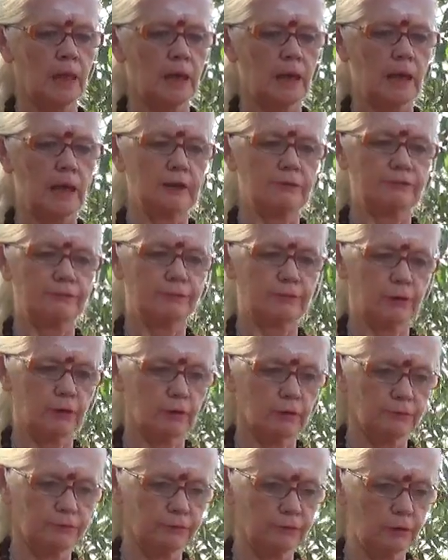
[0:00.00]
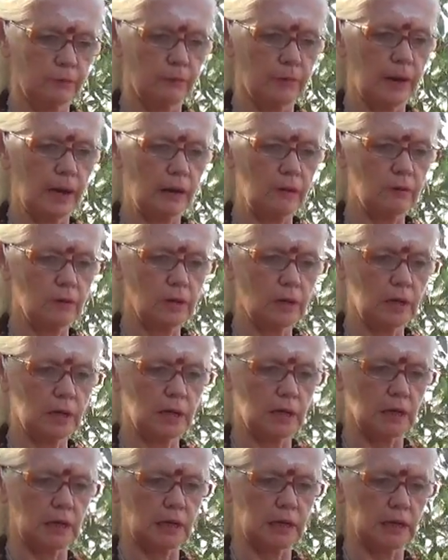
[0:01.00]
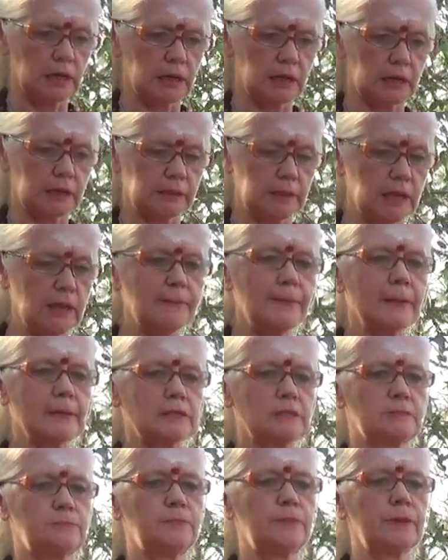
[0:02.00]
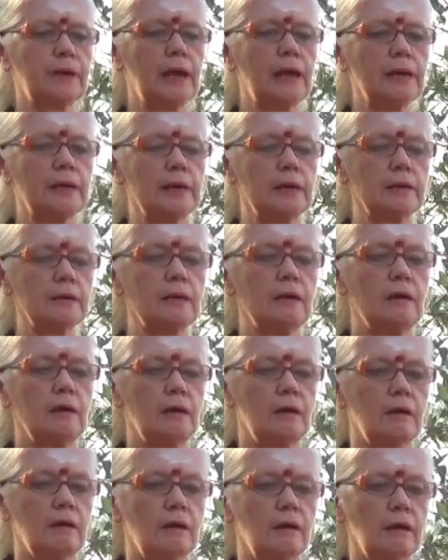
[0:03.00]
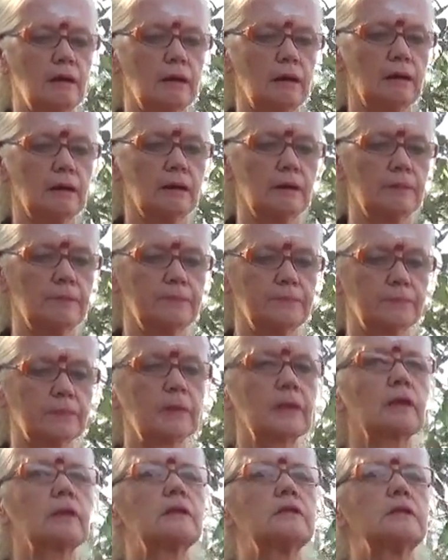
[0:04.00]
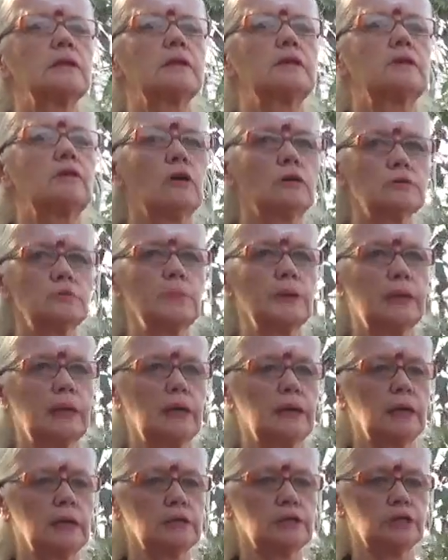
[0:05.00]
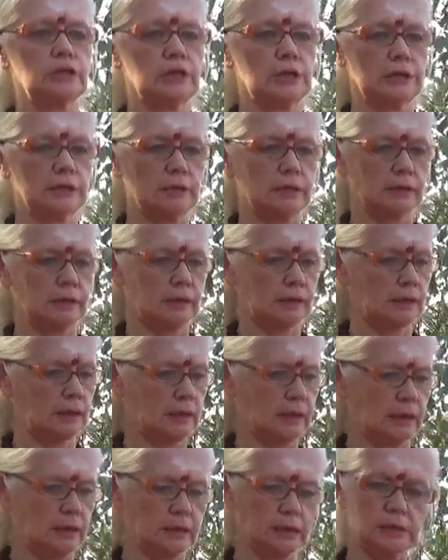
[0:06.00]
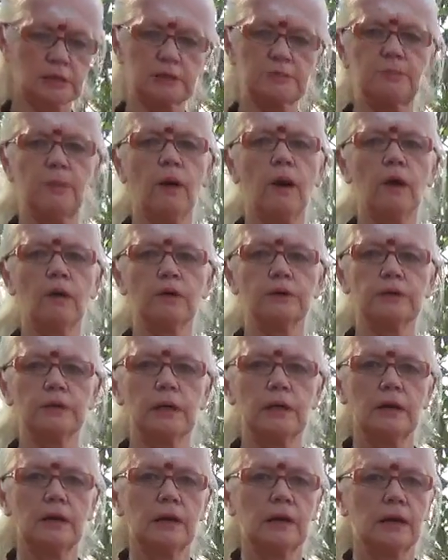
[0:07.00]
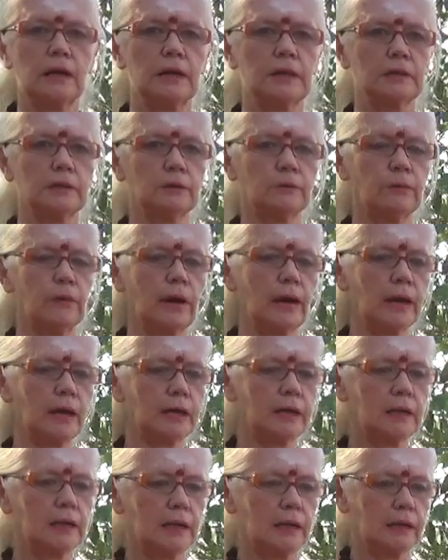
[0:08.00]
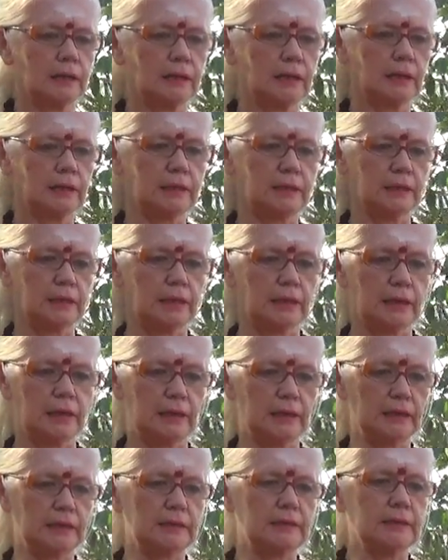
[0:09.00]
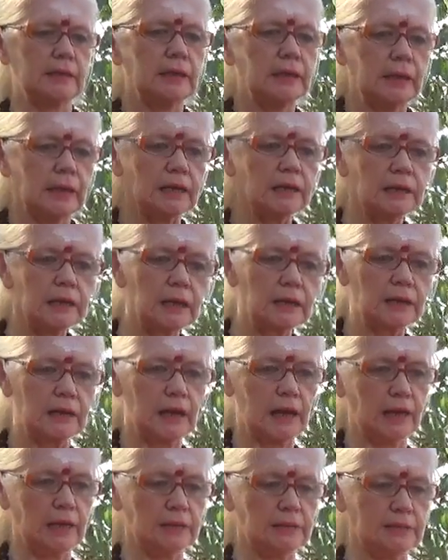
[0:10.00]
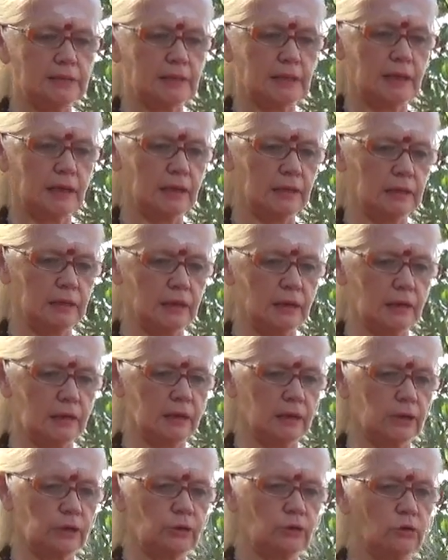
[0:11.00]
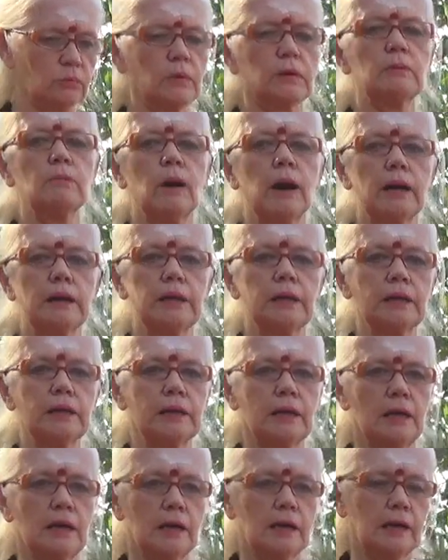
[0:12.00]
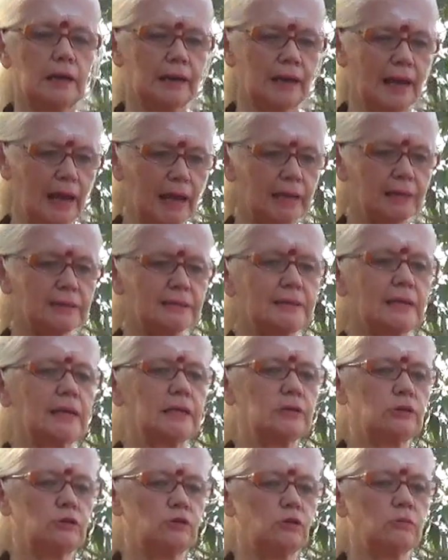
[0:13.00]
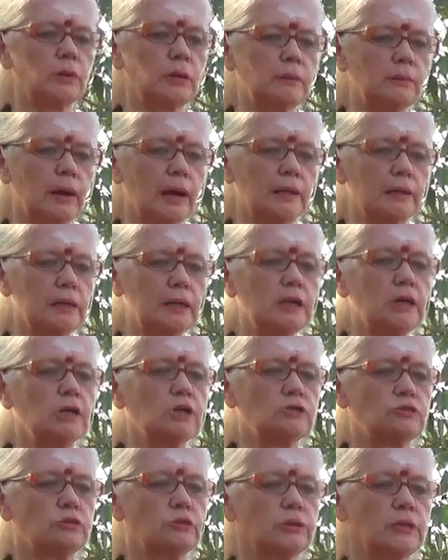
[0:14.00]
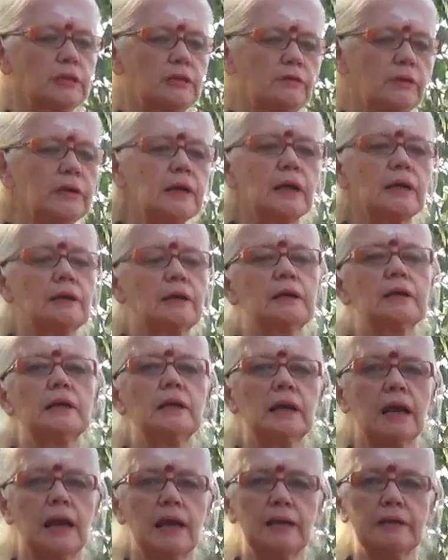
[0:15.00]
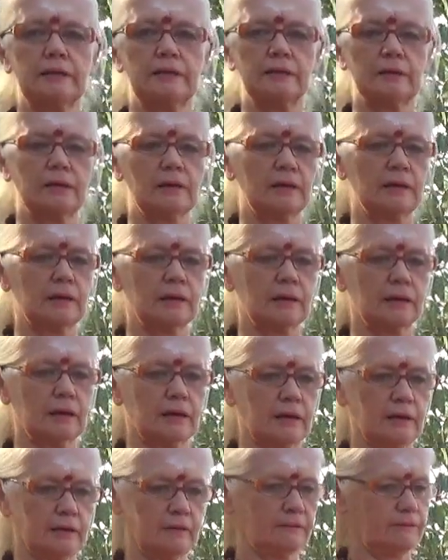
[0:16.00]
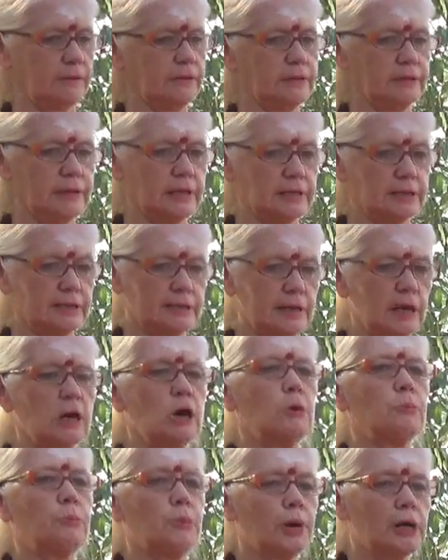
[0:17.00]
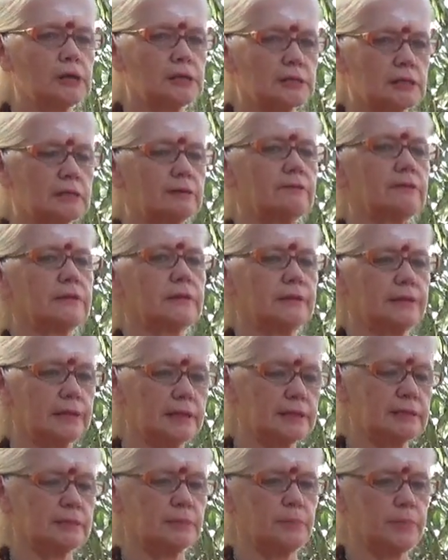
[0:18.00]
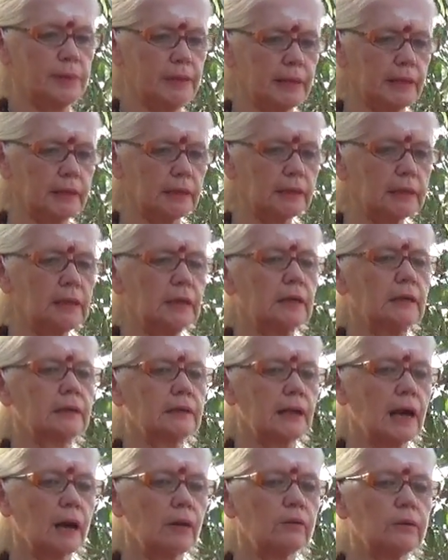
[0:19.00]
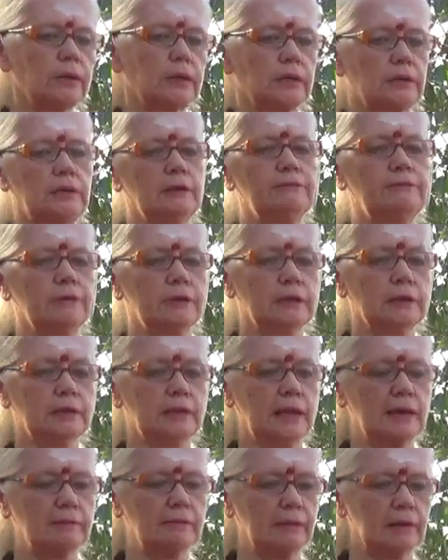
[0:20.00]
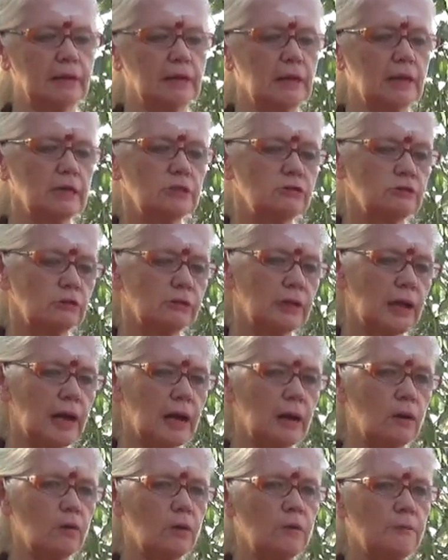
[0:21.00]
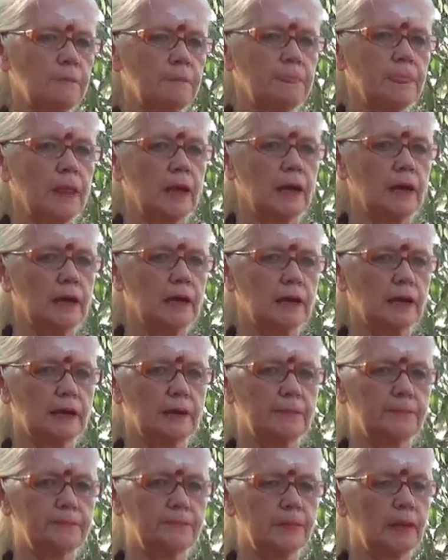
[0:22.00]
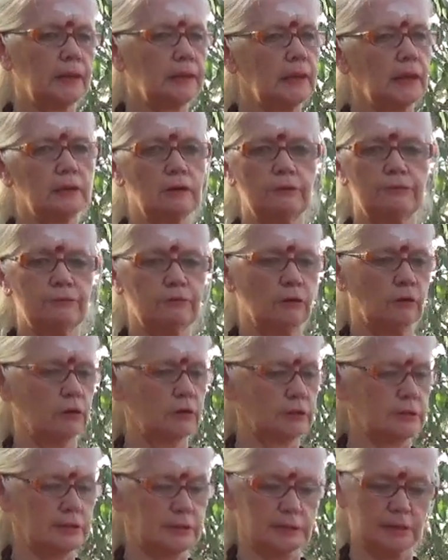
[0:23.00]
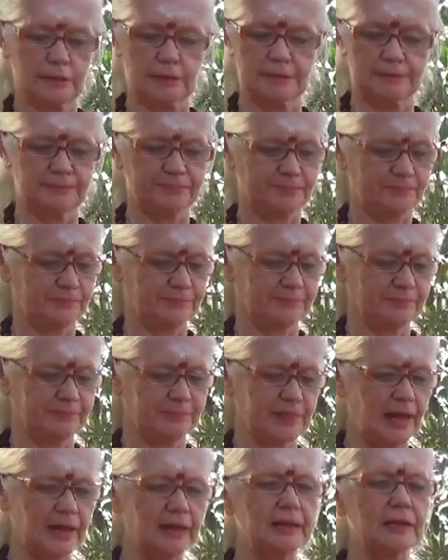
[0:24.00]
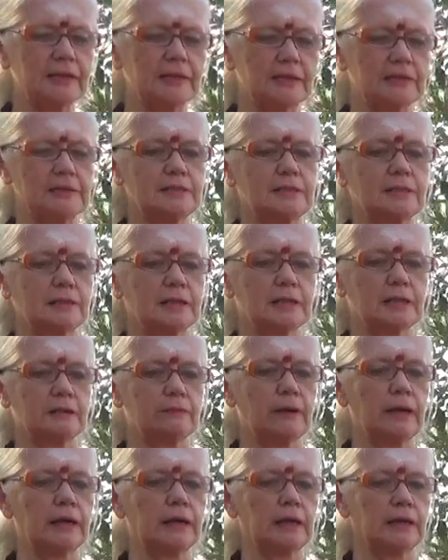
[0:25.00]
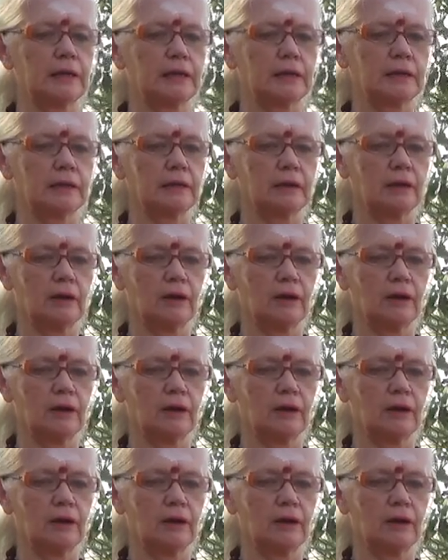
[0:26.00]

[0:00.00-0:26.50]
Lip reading: and from our deepest prayer, the cosmic energy respond in the way that it incarnates in the human body, lands in human body, so that we can relate with this person, with this being, now in a different level. So now, and then of course, then in this inner awakening,